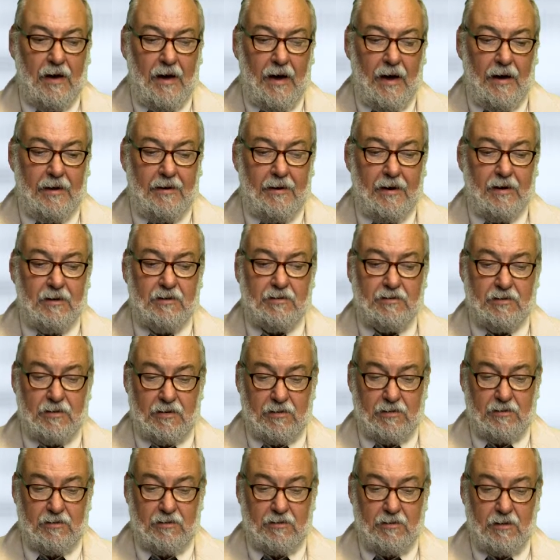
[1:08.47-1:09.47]
And
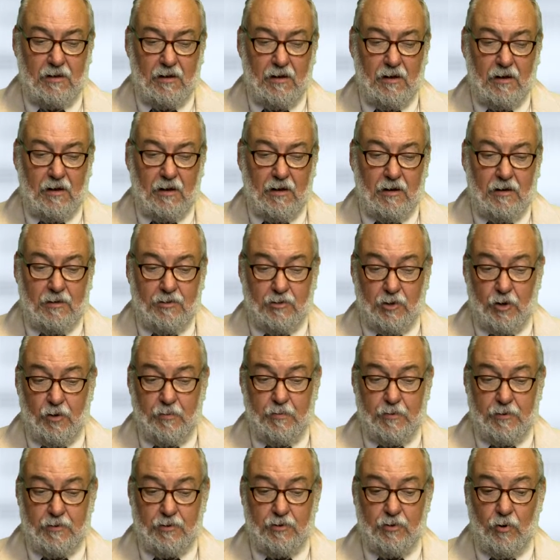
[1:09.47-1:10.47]
access is
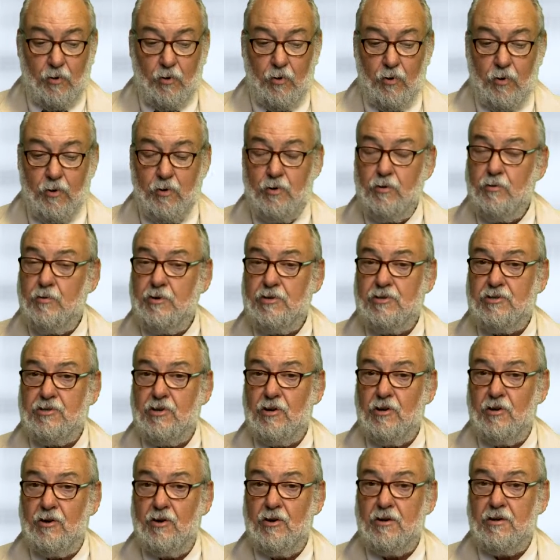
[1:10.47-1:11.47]
open to all who wish to
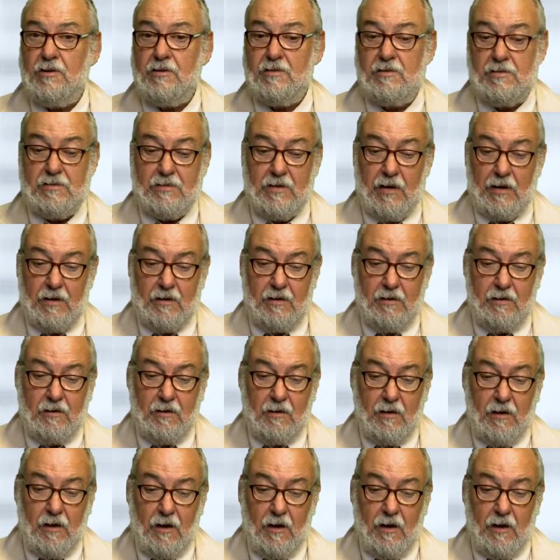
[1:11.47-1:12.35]
learn and study.